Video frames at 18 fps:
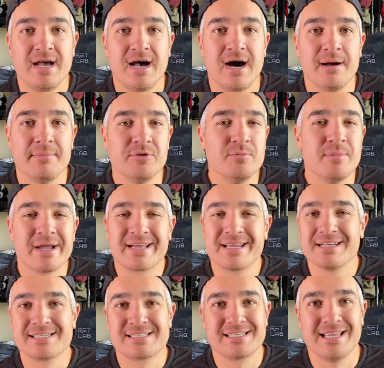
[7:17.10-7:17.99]
Um, you might
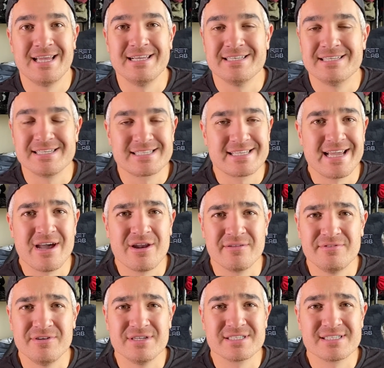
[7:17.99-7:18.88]
get a slight discount
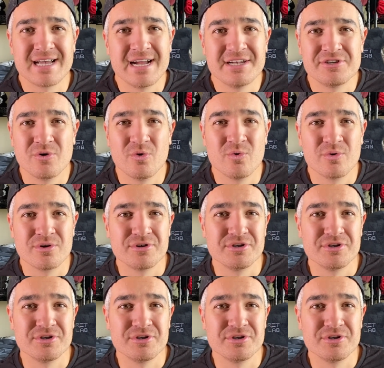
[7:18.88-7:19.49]
if you decide to order,